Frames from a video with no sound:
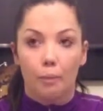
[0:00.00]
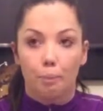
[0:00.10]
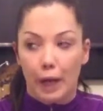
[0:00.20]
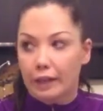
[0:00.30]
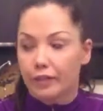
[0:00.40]

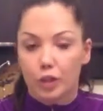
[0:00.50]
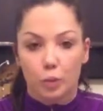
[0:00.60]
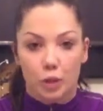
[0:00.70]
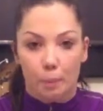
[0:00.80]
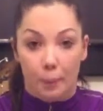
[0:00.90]
Breakfast
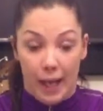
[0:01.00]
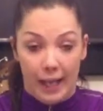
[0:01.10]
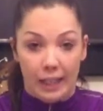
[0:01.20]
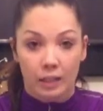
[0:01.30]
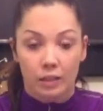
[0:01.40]
was a
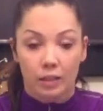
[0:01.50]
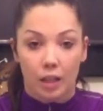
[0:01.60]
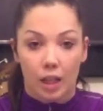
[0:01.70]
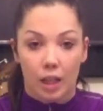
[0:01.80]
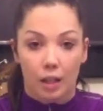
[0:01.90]
pain
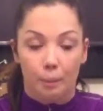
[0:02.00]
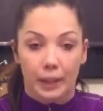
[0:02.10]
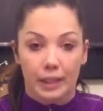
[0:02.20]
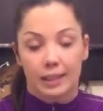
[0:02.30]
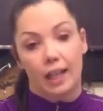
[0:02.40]

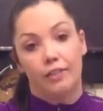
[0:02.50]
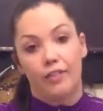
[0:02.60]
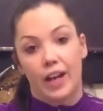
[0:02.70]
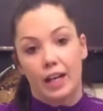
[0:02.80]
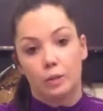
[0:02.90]
because I
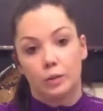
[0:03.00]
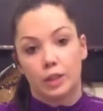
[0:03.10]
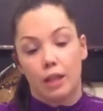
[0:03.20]
found